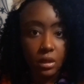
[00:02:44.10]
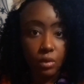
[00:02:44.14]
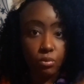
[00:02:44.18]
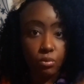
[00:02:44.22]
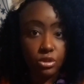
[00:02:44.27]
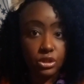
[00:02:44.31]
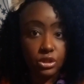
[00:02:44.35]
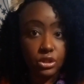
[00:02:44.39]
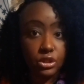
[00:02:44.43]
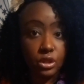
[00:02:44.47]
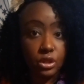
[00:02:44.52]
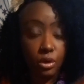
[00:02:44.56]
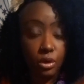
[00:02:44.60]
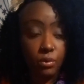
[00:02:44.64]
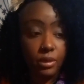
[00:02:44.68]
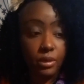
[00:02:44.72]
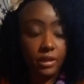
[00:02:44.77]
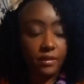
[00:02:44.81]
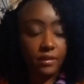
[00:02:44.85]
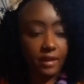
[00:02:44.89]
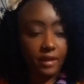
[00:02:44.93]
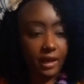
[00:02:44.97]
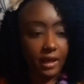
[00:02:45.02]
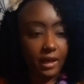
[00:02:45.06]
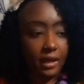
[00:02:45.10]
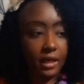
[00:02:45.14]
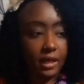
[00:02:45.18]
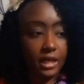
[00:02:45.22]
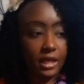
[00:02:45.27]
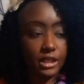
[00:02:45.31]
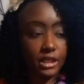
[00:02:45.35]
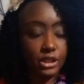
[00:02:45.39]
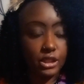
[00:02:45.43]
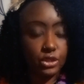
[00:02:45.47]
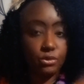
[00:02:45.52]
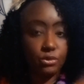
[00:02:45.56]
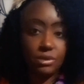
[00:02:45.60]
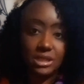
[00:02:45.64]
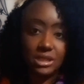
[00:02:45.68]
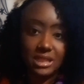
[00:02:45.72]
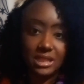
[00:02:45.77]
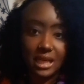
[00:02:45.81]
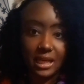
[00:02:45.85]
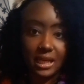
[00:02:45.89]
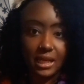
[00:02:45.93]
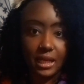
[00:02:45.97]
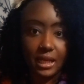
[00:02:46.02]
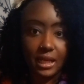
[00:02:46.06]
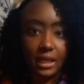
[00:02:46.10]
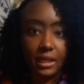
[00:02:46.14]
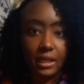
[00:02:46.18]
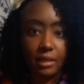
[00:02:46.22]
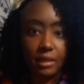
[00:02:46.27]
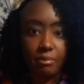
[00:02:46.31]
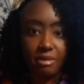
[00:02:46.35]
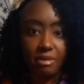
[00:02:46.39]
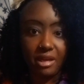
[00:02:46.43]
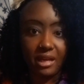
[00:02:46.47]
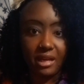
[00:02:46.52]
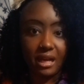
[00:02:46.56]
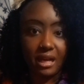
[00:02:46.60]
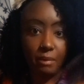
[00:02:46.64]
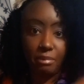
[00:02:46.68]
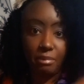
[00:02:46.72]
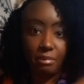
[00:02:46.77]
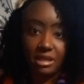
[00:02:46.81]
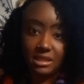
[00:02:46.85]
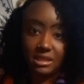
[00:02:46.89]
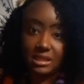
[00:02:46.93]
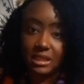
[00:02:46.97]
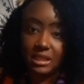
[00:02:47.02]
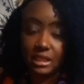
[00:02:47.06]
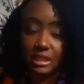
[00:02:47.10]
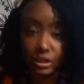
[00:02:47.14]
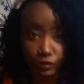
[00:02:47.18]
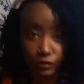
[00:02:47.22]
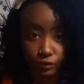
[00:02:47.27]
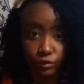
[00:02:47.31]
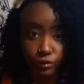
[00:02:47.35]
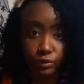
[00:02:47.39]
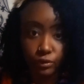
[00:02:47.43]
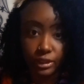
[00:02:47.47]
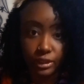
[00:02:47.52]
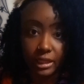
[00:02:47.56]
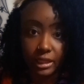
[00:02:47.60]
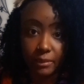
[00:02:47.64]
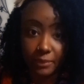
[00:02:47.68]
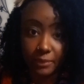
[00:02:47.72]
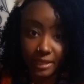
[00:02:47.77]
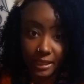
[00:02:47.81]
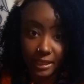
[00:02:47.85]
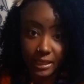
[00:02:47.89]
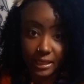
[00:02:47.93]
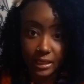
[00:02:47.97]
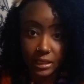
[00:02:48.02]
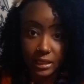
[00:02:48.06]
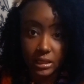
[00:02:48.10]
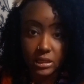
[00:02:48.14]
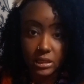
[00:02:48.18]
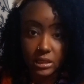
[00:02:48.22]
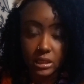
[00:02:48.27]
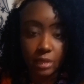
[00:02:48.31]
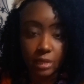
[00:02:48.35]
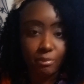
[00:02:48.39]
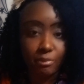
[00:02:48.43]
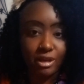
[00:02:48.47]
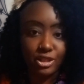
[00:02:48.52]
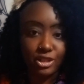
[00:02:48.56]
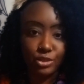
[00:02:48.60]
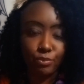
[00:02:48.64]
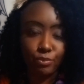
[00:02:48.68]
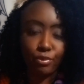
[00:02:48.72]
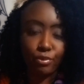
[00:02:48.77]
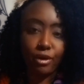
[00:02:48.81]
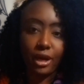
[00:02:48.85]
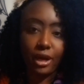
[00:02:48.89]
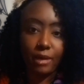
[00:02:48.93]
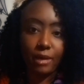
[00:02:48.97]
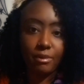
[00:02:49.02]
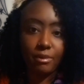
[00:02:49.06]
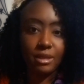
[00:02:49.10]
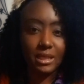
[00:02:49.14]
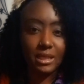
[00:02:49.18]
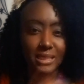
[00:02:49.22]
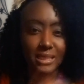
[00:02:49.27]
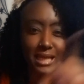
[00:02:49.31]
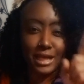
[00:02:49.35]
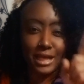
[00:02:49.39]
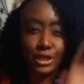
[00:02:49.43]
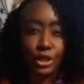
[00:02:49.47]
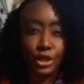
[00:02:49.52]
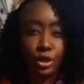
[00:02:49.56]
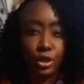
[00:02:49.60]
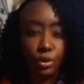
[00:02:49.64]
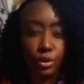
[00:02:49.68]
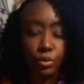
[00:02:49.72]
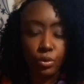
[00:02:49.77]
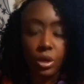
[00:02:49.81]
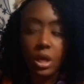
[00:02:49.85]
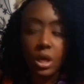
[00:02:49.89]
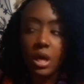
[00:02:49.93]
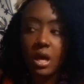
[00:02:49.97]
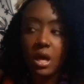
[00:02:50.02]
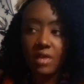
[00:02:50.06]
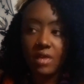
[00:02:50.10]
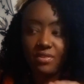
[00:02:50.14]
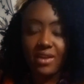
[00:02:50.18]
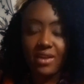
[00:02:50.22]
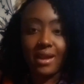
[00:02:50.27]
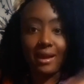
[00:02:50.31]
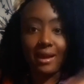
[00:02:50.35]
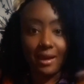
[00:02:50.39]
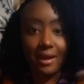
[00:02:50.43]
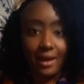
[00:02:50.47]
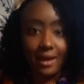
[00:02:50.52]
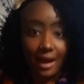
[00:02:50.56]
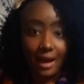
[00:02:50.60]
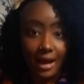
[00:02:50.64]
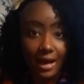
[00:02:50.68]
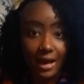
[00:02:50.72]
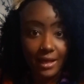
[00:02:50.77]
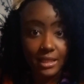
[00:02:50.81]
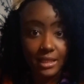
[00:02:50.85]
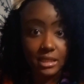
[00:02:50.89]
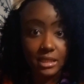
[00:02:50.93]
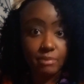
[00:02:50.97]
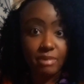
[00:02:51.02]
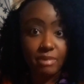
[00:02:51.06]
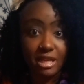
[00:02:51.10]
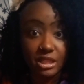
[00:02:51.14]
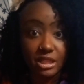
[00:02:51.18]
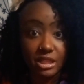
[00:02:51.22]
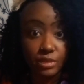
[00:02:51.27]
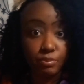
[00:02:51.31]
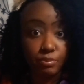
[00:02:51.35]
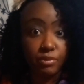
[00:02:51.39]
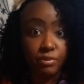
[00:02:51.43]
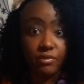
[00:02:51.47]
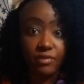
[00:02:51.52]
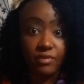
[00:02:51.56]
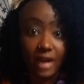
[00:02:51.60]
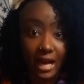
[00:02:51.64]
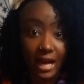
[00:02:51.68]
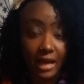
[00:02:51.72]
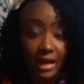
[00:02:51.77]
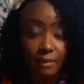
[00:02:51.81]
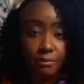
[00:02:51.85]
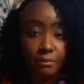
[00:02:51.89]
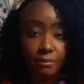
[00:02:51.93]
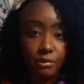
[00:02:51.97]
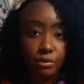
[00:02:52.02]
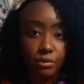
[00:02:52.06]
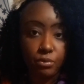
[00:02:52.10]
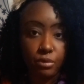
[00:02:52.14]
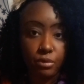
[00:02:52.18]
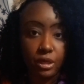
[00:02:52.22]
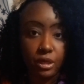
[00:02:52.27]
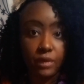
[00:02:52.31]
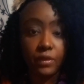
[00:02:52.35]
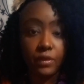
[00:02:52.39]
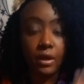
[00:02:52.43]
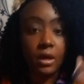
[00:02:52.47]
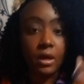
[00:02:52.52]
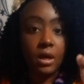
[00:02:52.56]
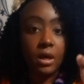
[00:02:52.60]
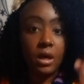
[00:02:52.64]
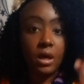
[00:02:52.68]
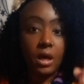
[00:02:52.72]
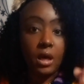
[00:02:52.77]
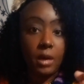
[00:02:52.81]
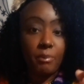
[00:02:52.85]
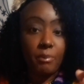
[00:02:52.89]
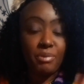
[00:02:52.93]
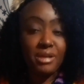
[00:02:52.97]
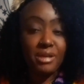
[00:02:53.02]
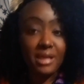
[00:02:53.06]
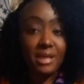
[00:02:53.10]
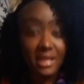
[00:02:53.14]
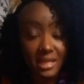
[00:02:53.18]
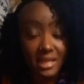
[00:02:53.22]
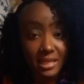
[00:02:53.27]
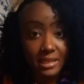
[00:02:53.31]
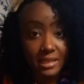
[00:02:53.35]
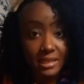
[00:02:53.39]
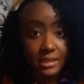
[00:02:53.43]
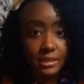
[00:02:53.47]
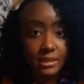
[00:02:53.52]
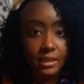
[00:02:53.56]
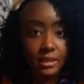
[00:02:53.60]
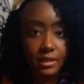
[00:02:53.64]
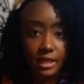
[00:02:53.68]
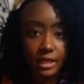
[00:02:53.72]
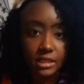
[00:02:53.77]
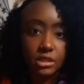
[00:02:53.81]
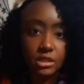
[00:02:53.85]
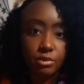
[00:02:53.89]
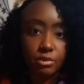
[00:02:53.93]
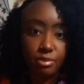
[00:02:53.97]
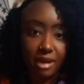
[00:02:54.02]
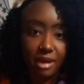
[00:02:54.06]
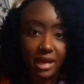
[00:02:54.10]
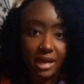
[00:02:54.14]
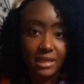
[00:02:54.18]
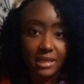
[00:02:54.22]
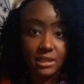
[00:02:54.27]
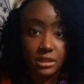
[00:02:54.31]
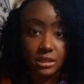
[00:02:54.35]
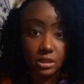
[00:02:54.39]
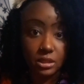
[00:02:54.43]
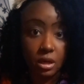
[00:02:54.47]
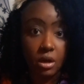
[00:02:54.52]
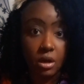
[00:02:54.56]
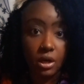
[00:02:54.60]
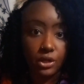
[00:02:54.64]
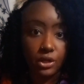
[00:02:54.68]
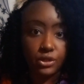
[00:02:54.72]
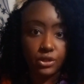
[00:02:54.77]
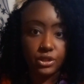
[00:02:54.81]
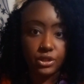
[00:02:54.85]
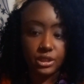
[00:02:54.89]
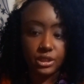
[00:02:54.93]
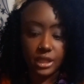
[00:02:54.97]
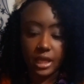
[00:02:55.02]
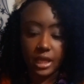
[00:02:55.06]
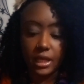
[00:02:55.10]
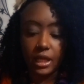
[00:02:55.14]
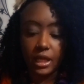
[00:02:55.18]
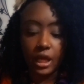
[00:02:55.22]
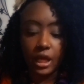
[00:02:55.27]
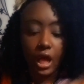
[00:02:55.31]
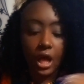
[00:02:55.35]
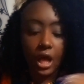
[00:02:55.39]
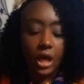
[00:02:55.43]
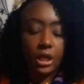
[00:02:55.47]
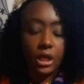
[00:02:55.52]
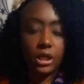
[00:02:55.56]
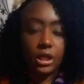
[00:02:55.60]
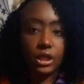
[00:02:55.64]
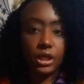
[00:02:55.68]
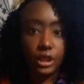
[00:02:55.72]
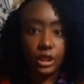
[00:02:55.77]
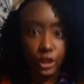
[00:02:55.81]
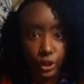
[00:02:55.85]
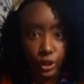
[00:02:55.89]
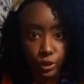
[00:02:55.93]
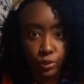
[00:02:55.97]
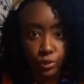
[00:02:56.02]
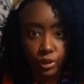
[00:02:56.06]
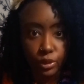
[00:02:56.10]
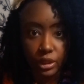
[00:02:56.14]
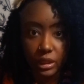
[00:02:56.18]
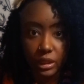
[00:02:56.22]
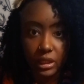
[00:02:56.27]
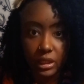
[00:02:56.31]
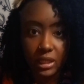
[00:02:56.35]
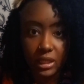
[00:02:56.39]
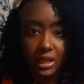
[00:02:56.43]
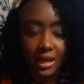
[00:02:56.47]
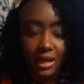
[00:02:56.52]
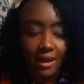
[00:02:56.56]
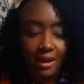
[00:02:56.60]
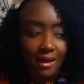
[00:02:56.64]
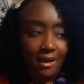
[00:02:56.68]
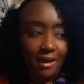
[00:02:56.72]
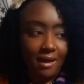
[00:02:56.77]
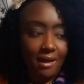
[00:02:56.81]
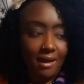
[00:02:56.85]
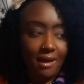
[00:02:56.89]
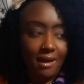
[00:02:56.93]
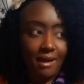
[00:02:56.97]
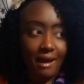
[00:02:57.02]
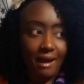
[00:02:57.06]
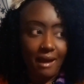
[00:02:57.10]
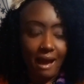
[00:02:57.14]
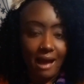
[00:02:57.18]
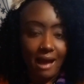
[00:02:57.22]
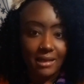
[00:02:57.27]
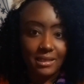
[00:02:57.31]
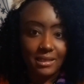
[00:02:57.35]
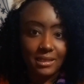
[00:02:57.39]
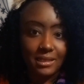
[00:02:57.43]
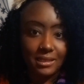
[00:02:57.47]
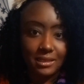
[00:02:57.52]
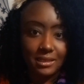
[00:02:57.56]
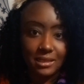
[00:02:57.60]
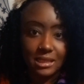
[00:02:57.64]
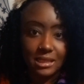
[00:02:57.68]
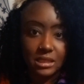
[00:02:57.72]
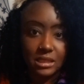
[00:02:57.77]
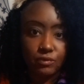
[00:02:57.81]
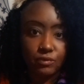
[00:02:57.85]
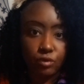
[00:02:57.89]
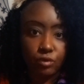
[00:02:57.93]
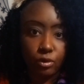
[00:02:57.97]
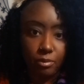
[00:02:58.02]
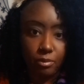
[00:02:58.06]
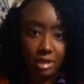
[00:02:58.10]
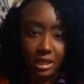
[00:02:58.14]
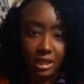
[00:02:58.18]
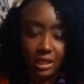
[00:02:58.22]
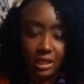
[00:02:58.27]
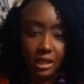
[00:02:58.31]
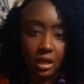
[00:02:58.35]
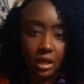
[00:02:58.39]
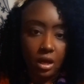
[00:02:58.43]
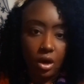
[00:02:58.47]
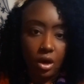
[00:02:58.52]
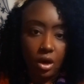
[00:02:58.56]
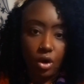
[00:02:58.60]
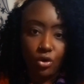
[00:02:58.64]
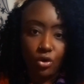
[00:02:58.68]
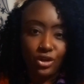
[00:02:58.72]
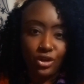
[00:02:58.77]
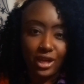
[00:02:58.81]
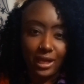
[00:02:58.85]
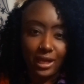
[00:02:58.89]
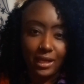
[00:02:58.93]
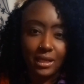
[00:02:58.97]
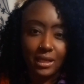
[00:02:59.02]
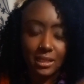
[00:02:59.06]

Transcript: was knowing that as soon as I get out of that bed, I'm about to hit the floor and hit my knees. I'm about to pray, because I know that God is about to provide me with peace that surpasses all understanding. Literally, God did this for me on a